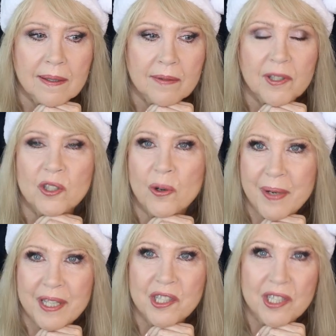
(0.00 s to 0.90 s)

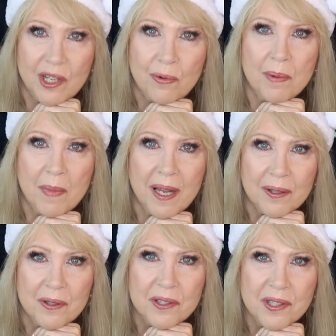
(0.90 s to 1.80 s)
Victoria's Secret
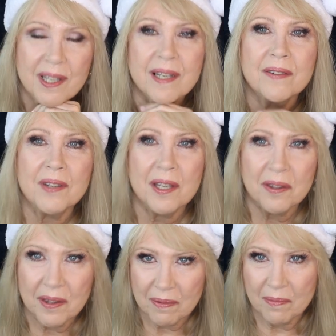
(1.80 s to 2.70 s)
models. I think
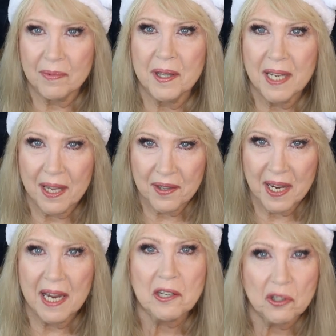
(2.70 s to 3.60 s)
when they had the
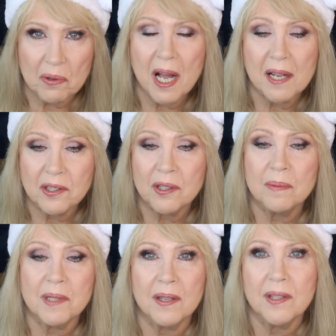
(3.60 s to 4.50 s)
angel
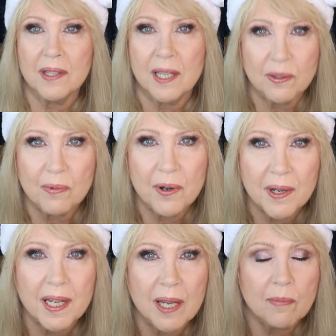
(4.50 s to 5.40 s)
costumes, I think that's where
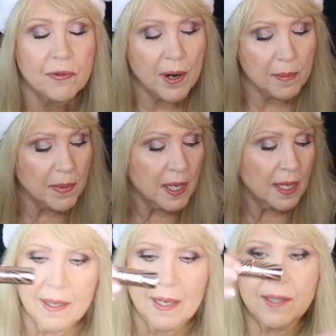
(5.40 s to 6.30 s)
it came from.
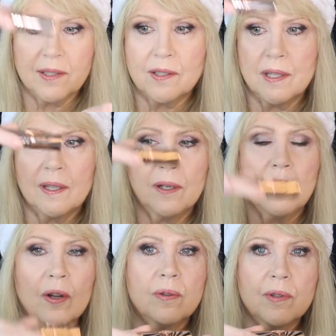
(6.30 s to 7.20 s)
It has this little
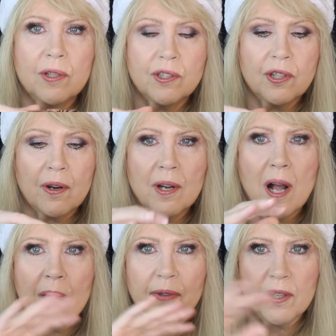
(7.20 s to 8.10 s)
own
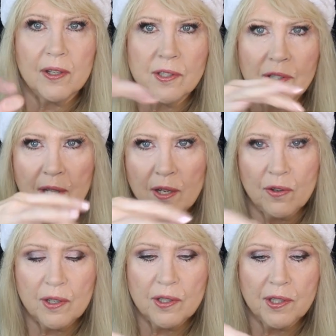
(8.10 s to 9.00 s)
sarcophagus that
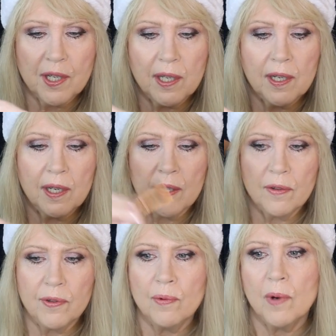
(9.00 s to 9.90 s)
you can stick it in
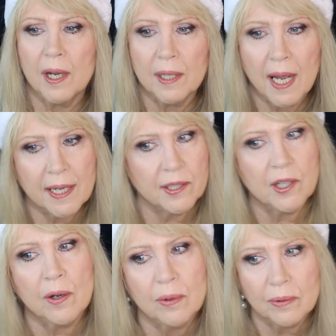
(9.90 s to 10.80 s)
if you want. I
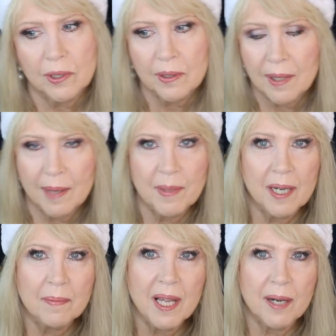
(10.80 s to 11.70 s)
don't. I mean,
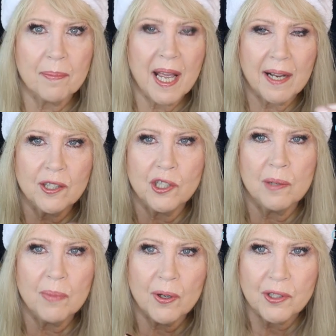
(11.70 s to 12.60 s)
I'm not a
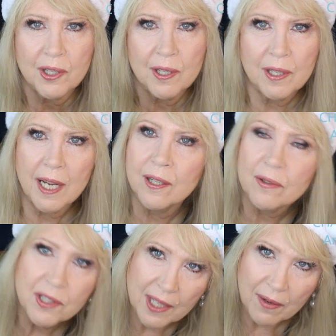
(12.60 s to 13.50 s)
packaging person. I
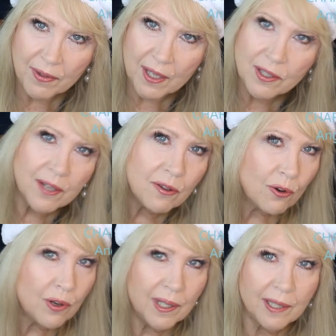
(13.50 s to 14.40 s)
don't save things like they're
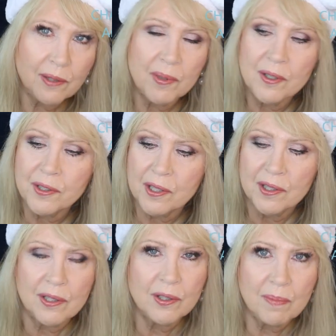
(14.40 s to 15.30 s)
collectibles, because
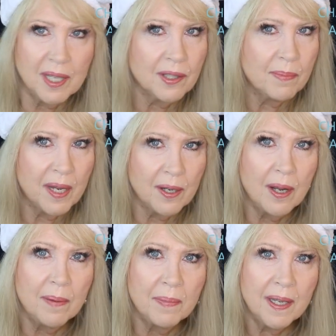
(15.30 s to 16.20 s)
it's, to me, it's
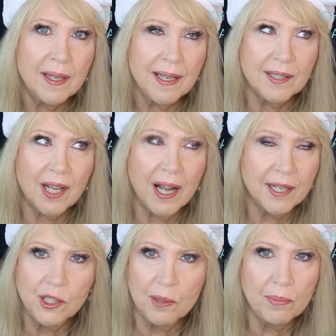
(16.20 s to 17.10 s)
makeup. It's a
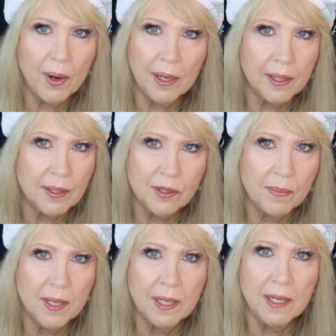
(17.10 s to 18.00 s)
hygiene product to
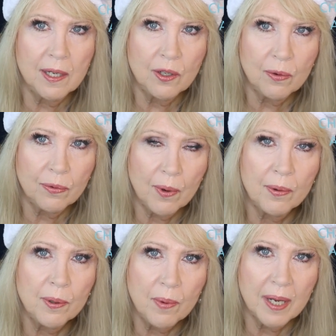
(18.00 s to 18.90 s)
me, and you throw
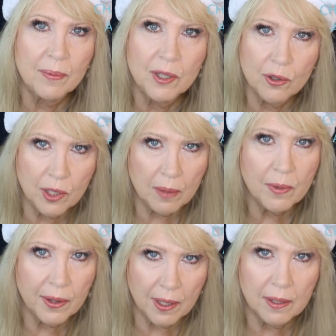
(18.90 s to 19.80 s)
it away when you're done
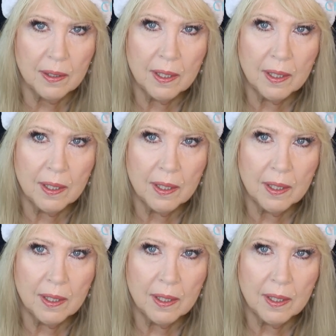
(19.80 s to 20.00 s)
with it.